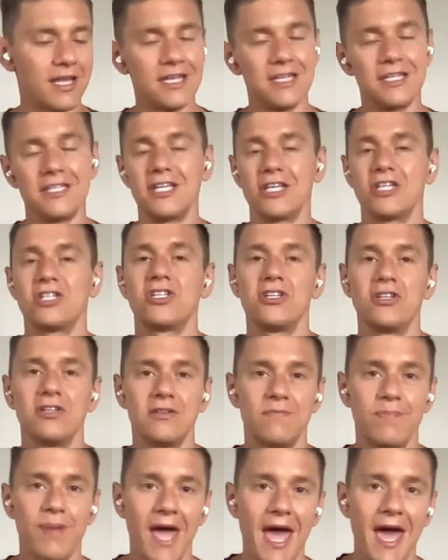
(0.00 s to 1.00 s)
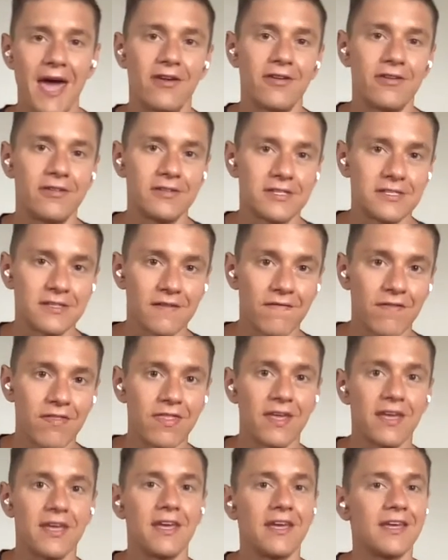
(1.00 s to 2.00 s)
conditioned patterns of
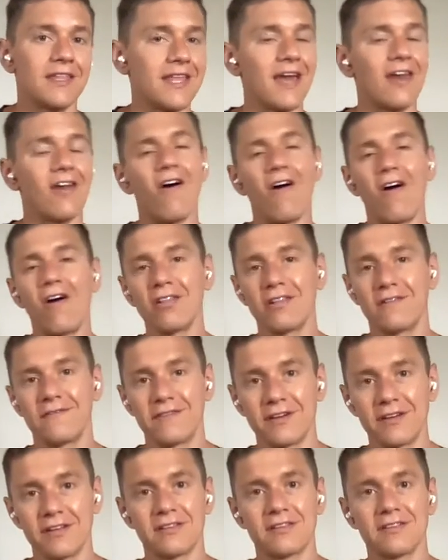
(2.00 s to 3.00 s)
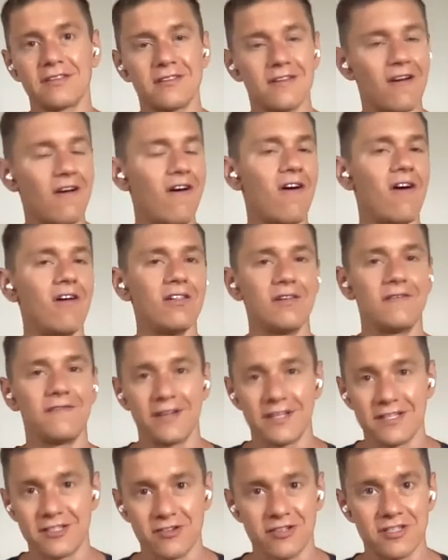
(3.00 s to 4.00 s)
thinking that all of
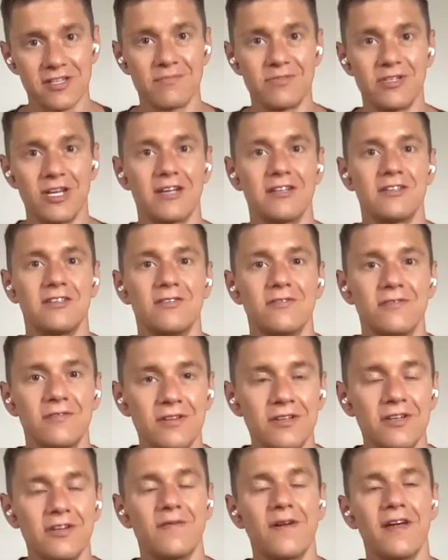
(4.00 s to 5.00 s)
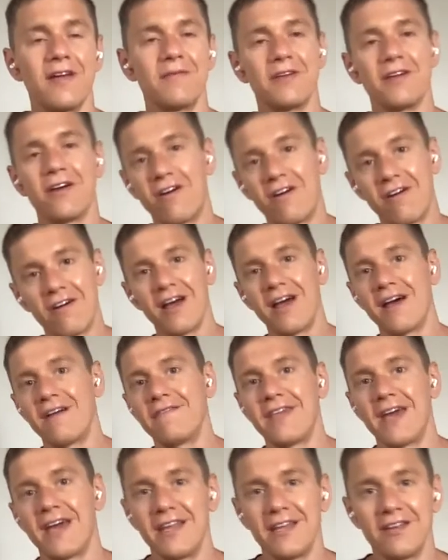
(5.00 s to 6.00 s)
us are subject to, right? We all
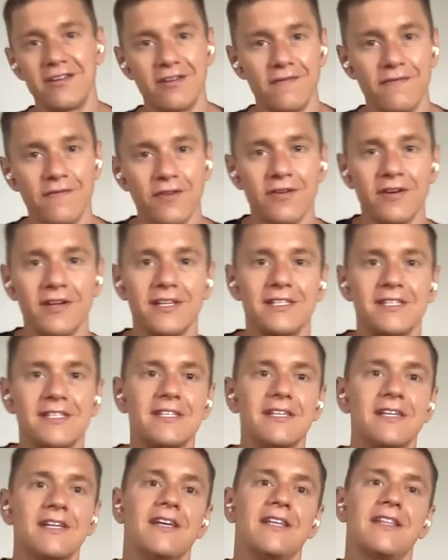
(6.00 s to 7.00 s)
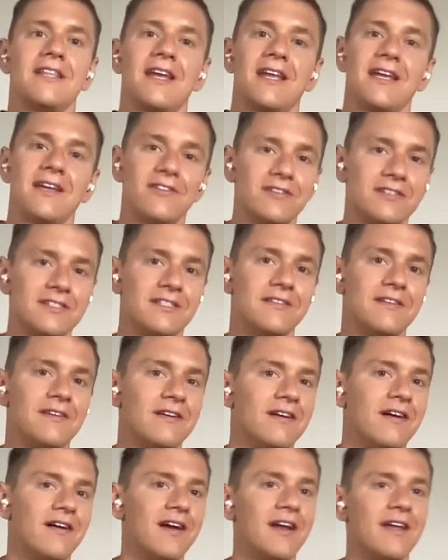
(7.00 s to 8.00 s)
have that inner voice, that inner,
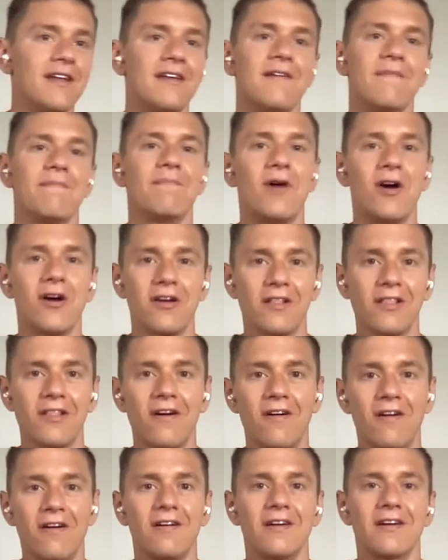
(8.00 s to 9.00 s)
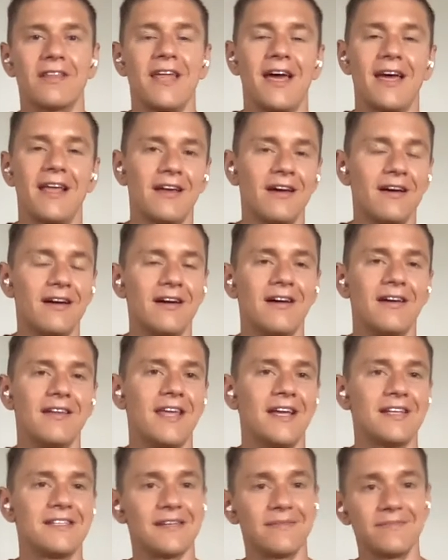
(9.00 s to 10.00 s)
all right, monologue
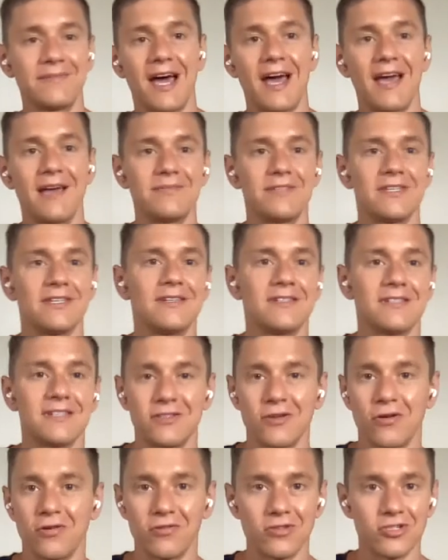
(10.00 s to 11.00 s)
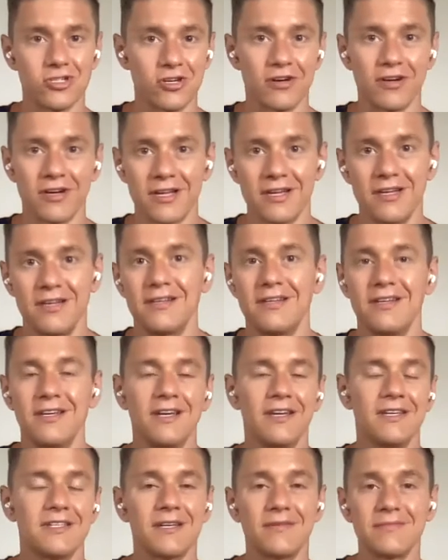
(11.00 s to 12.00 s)
that sometimes is a total jerk.
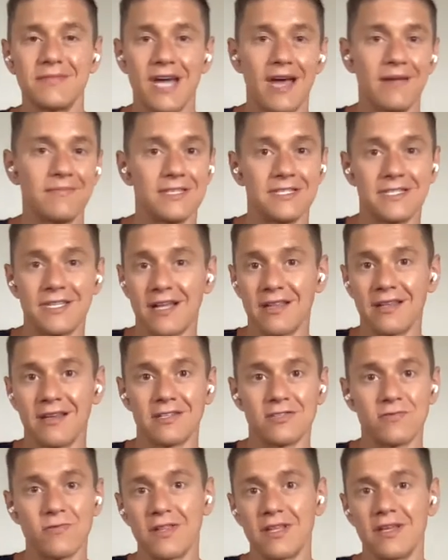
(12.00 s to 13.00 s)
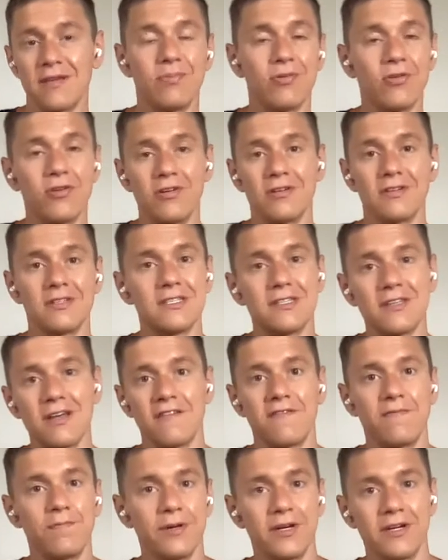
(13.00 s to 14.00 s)
Sometimes it's telling us really important
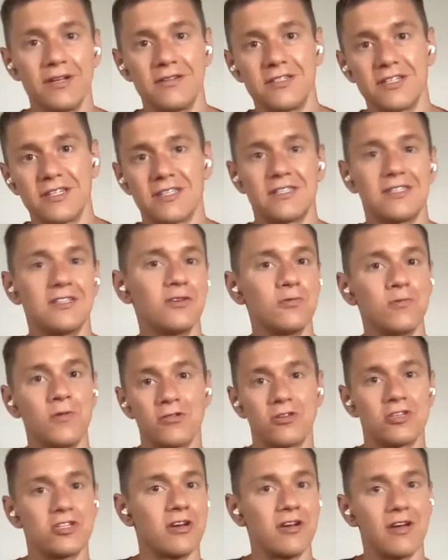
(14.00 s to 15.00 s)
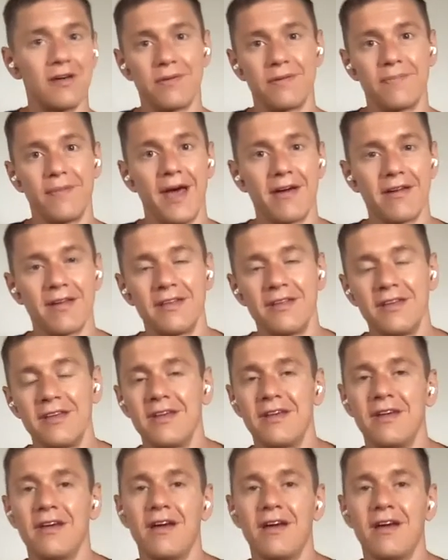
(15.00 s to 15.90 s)
stuff, but just still won't shut up about it.